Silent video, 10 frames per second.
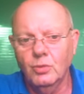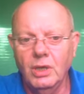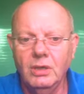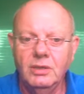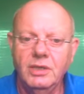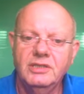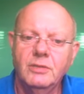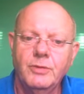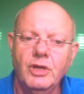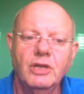Well, it's a
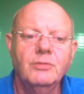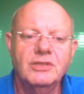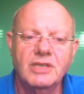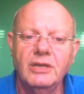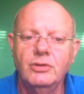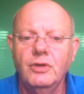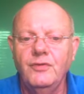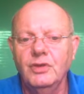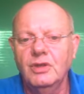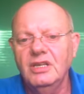program designed to give
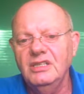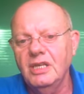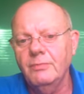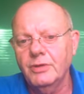you a 3-step